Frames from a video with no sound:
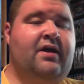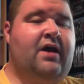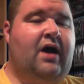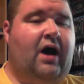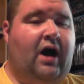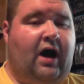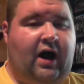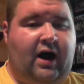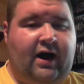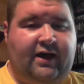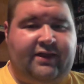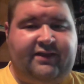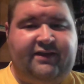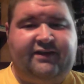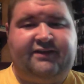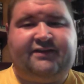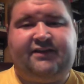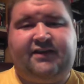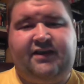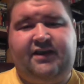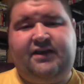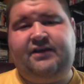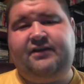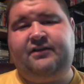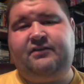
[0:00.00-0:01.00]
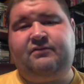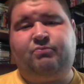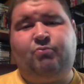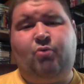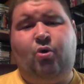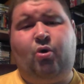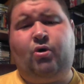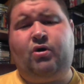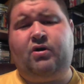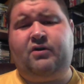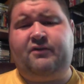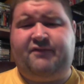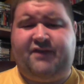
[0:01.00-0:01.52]
Uh, this is
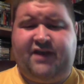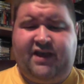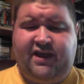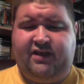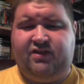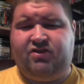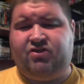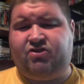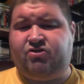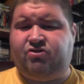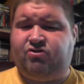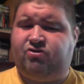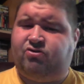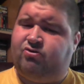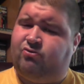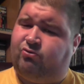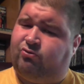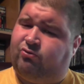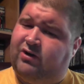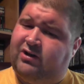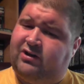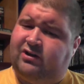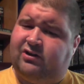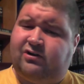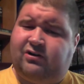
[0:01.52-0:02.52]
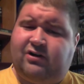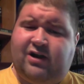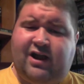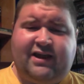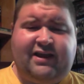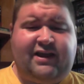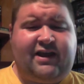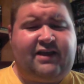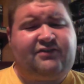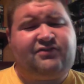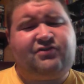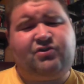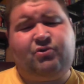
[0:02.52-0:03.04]
more of a thriller, I
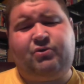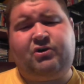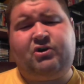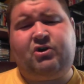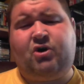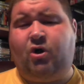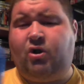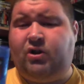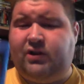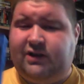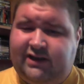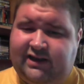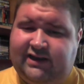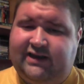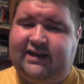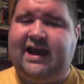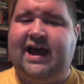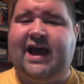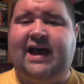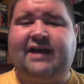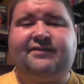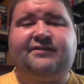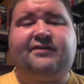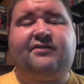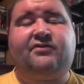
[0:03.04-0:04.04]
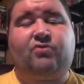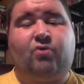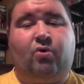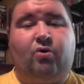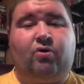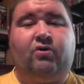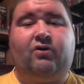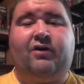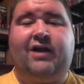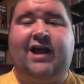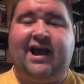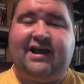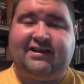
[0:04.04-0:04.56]
guess you would call it. It has its
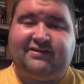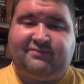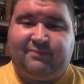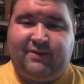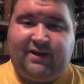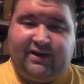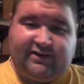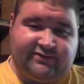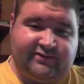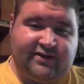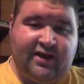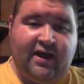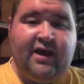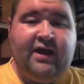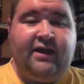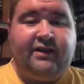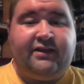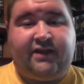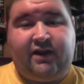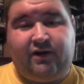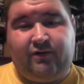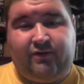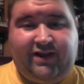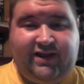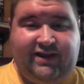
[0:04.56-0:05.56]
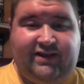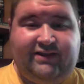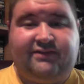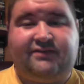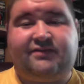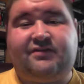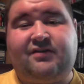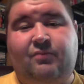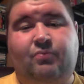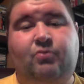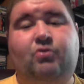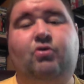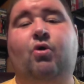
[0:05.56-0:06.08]
horror aspects. There is
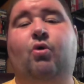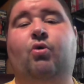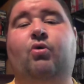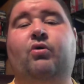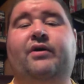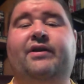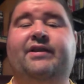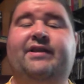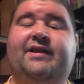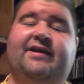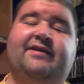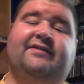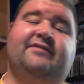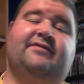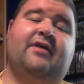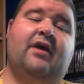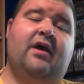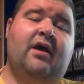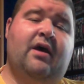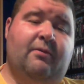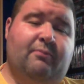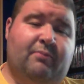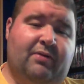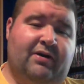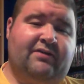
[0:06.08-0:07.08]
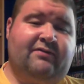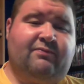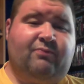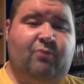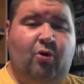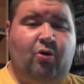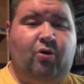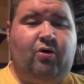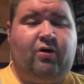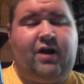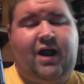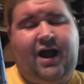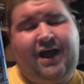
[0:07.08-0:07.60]
some gore in this, but it's
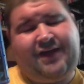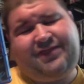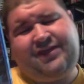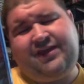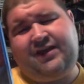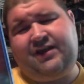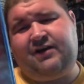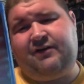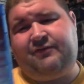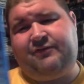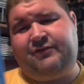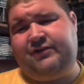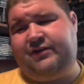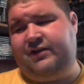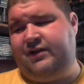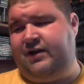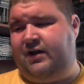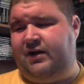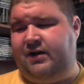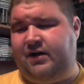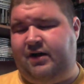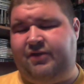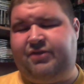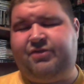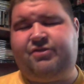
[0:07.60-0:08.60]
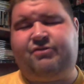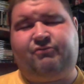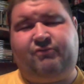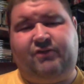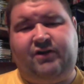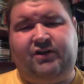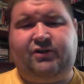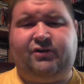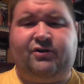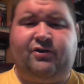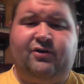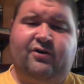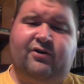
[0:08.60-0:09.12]
more, I think, of a, a
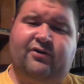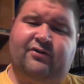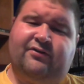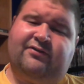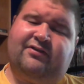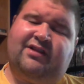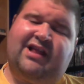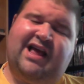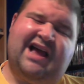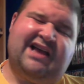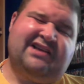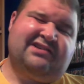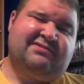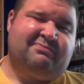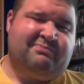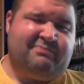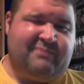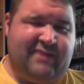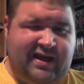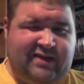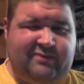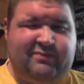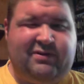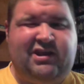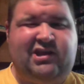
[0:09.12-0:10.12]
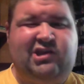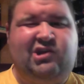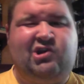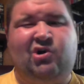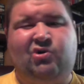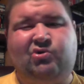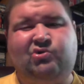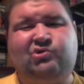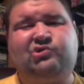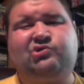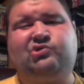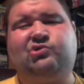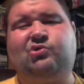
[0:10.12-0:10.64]
thriller slash maybe
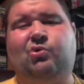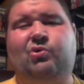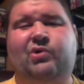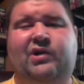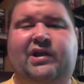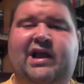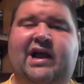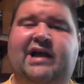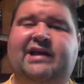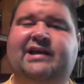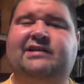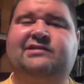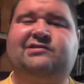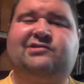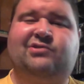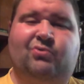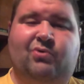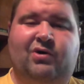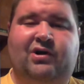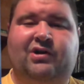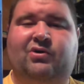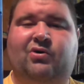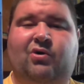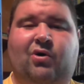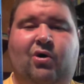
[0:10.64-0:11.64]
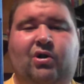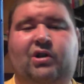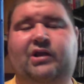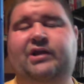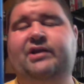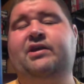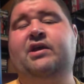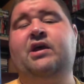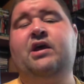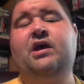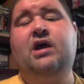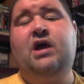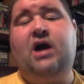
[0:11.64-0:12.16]
ghost story, I guess you want to call it.
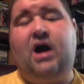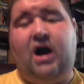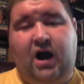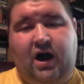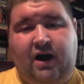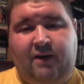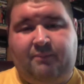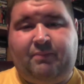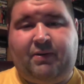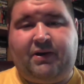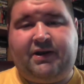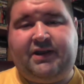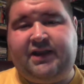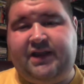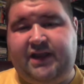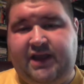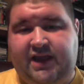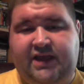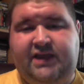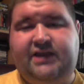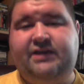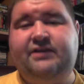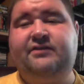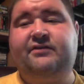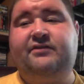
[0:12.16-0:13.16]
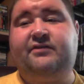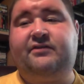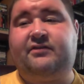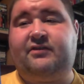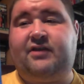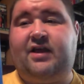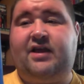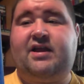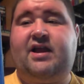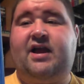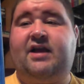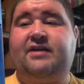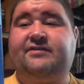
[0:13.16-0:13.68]
Uh, but it is,
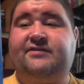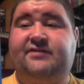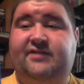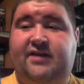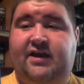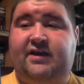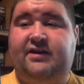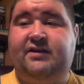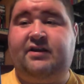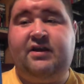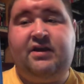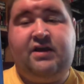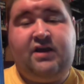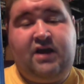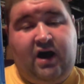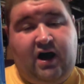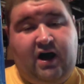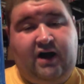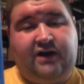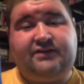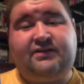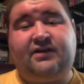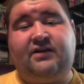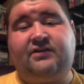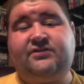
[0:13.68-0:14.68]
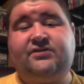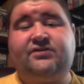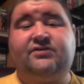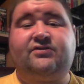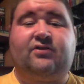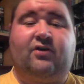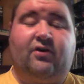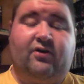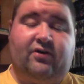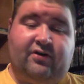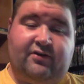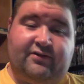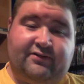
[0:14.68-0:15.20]
like I said, uh, does
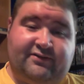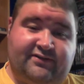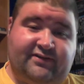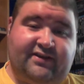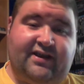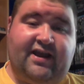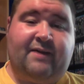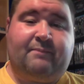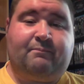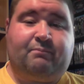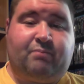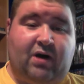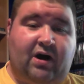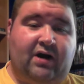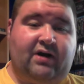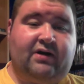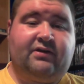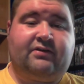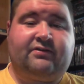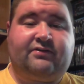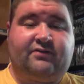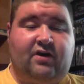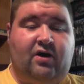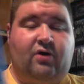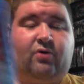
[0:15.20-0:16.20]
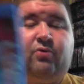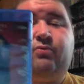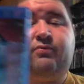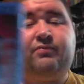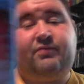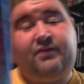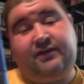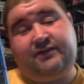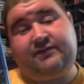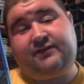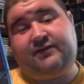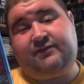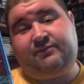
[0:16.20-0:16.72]
star C M Punk, so
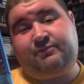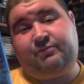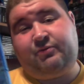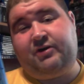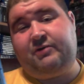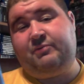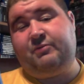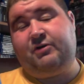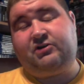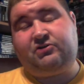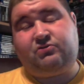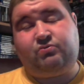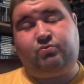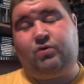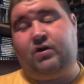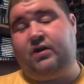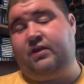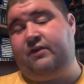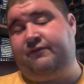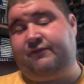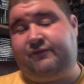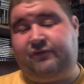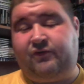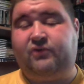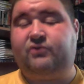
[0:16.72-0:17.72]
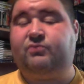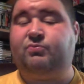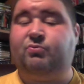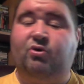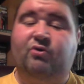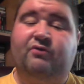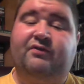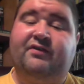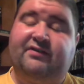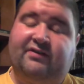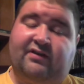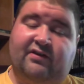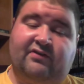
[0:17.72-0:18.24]
this is pretty much one of the first
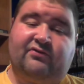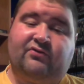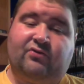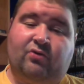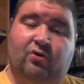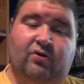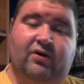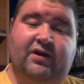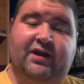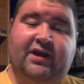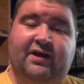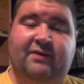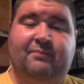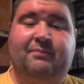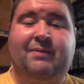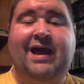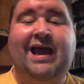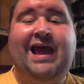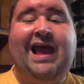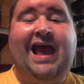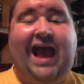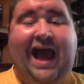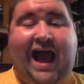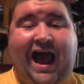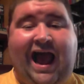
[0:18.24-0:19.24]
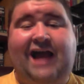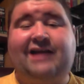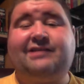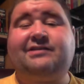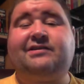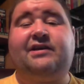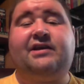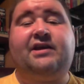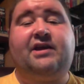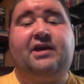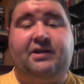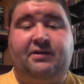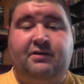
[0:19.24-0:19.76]
movies I saw him
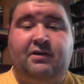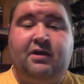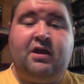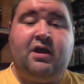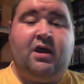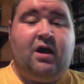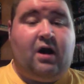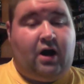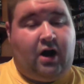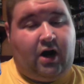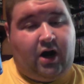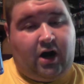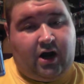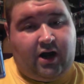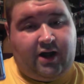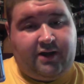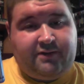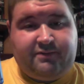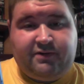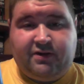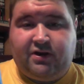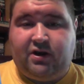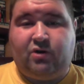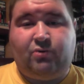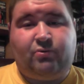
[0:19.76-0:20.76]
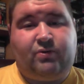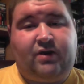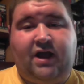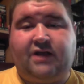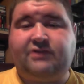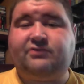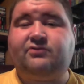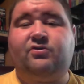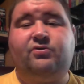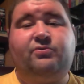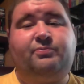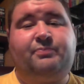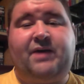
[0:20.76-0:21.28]
acting in. Uh, you know, not
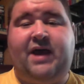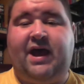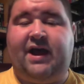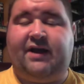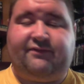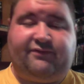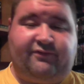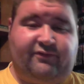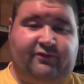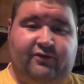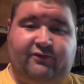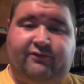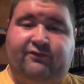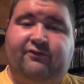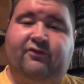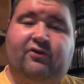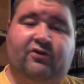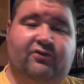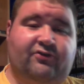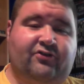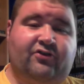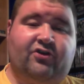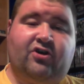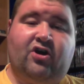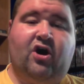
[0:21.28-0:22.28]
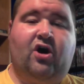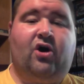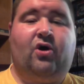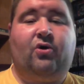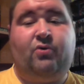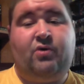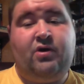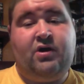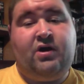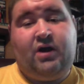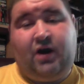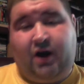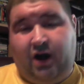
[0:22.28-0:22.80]
too bad for a first go.
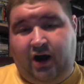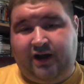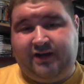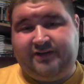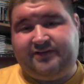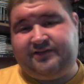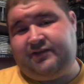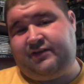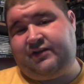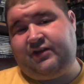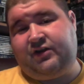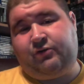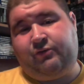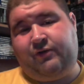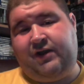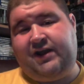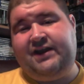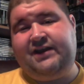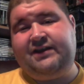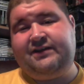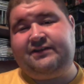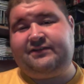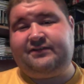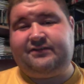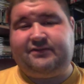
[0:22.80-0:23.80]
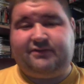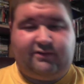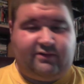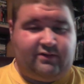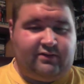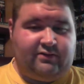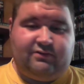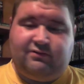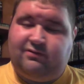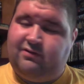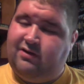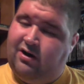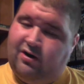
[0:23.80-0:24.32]
Uh, is it the greatest?
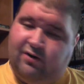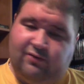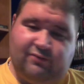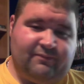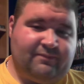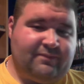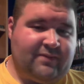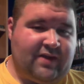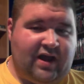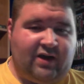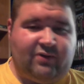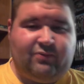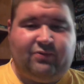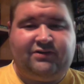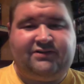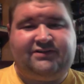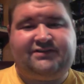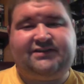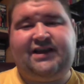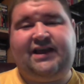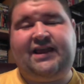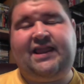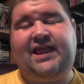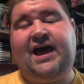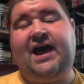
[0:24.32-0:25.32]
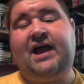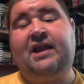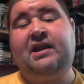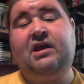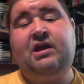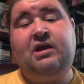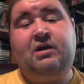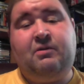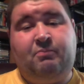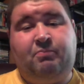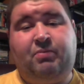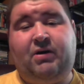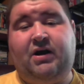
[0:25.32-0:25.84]
No, I wouldn't say that.
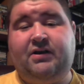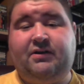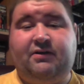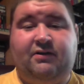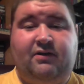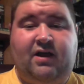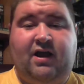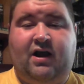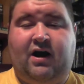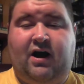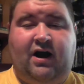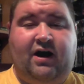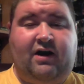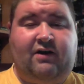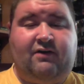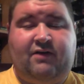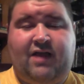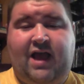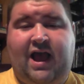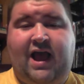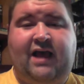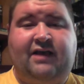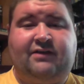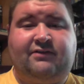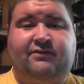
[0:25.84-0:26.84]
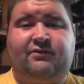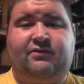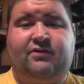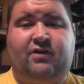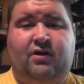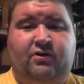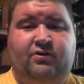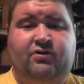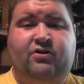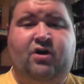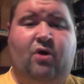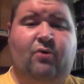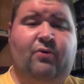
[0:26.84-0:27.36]
But uh, as
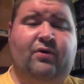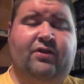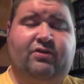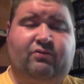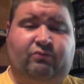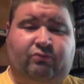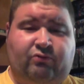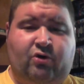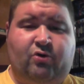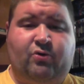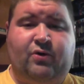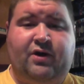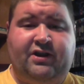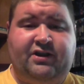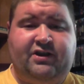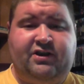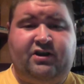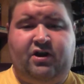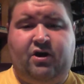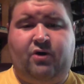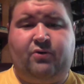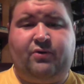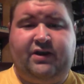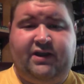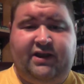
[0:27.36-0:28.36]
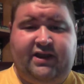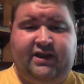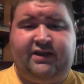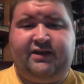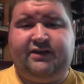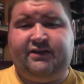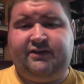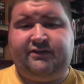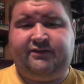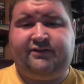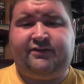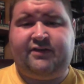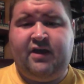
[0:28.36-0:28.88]
going through it, you know, it
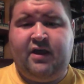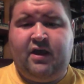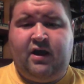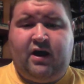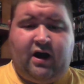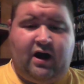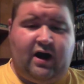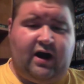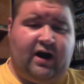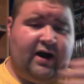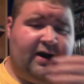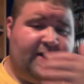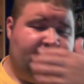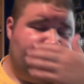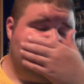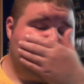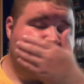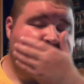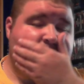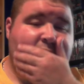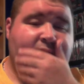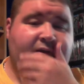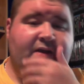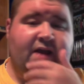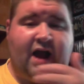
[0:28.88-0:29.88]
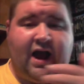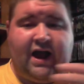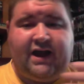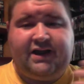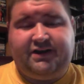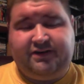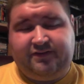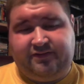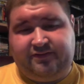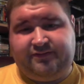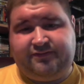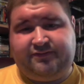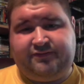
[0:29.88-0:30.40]
is um, kind
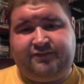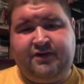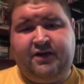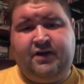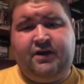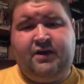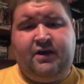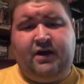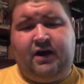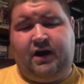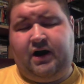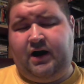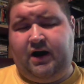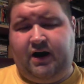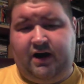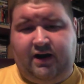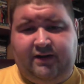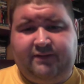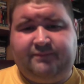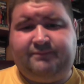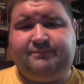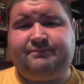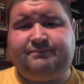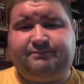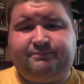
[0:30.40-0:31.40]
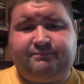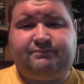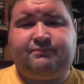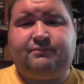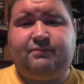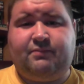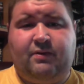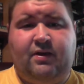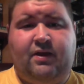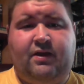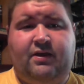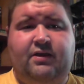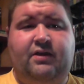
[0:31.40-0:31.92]
of Uh,
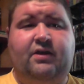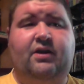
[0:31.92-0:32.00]
you